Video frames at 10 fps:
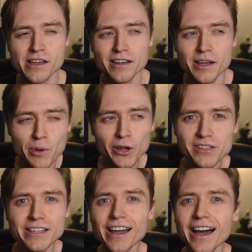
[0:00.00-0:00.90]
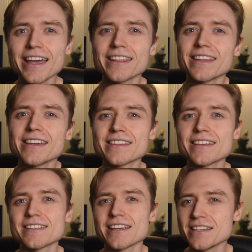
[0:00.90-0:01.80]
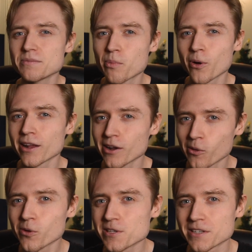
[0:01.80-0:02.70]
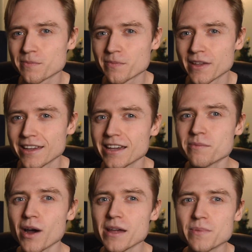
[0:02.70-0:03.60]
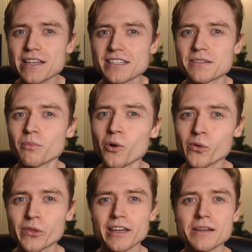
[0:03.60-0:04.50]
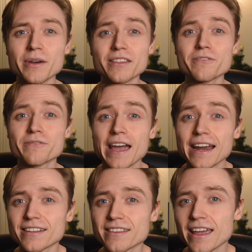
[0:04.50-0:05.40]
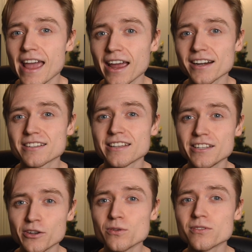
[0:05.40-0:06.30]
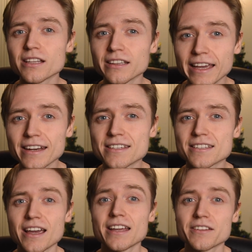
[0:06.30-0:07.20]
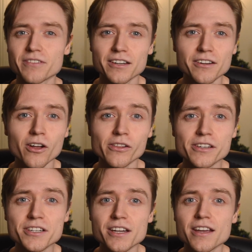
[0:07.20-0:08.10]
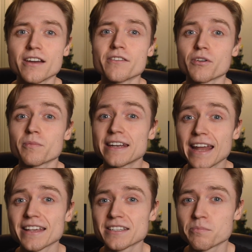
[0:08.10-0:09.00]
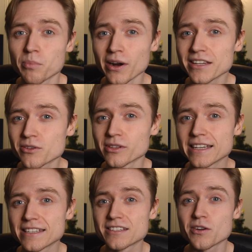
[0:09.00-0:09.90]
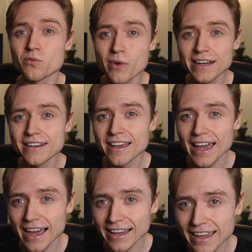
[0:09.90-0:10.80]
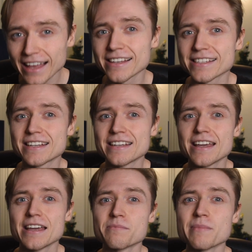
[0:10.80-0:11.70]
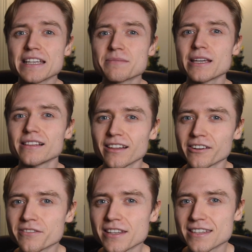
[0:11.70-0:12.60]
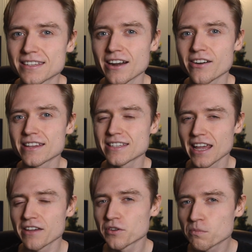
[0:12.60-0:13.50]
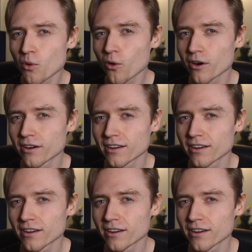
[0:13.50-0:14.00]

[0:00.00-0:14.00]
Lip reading: Now personally, I think this is pretty awesome. It might be a small thing, but the fact that they actually use the latest scientific knowledge from a NASA press release to render our galaxy makes me love this series even more.